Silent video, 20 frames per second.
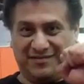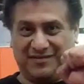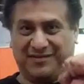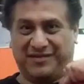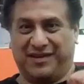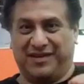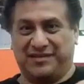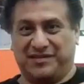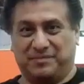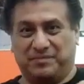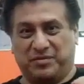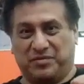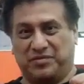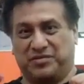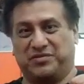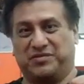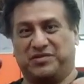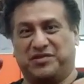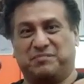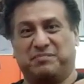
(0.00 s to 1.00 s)
okay, as
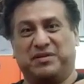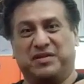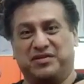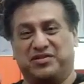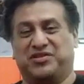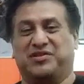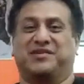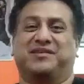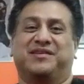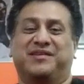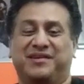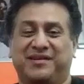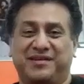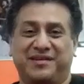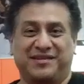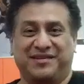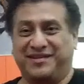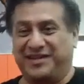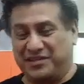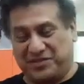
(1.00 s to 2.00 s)
opposed to a sponge.
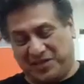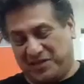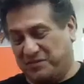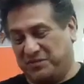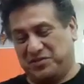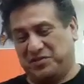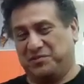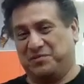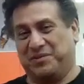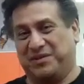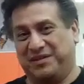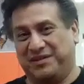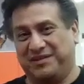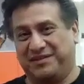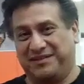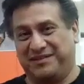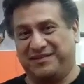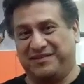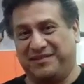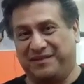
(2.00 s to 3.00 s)
That's not what you want,
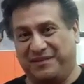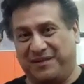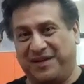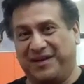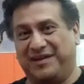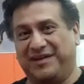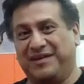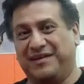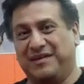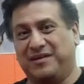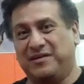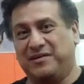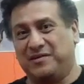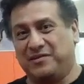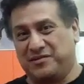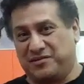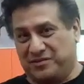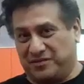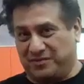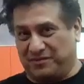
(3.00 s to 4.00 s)
all right?
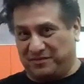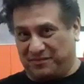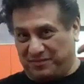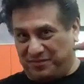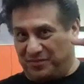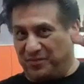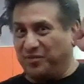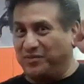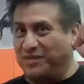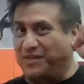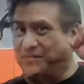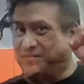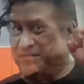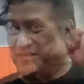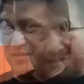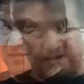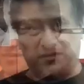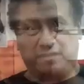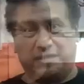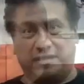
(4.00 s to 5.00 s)
So roll that.
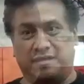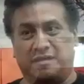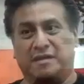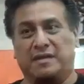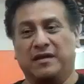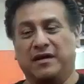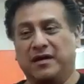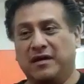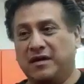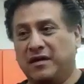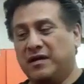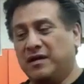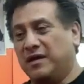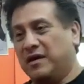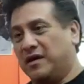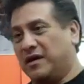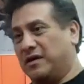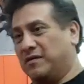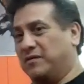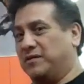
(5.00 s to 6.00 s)
Another thing
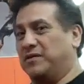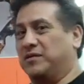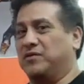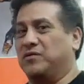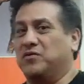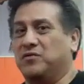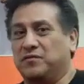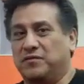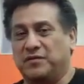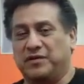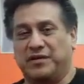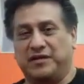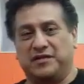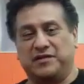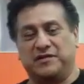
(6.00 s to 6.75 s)
I want to go over